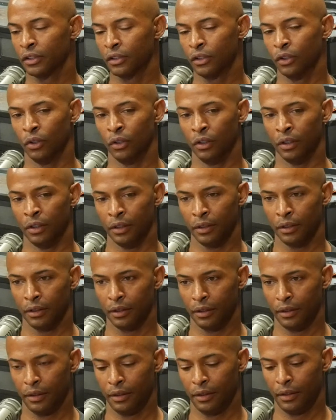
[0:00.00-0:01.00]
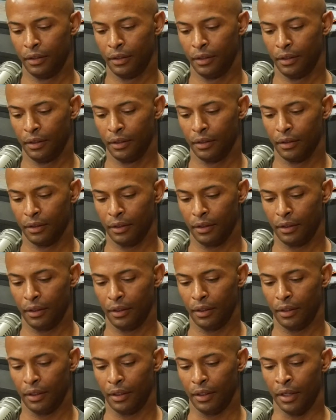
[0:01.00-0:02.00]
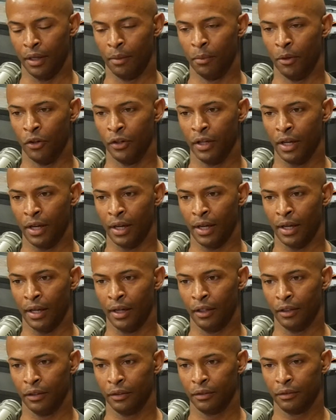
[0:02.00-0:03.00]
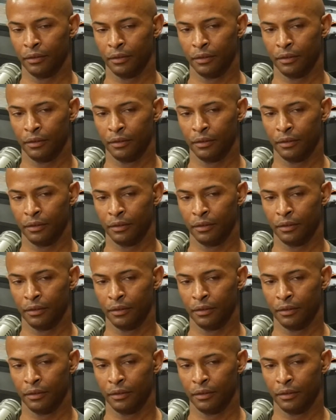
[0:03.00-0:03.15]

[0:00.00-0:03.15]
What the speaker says: store and I'm on the aisle,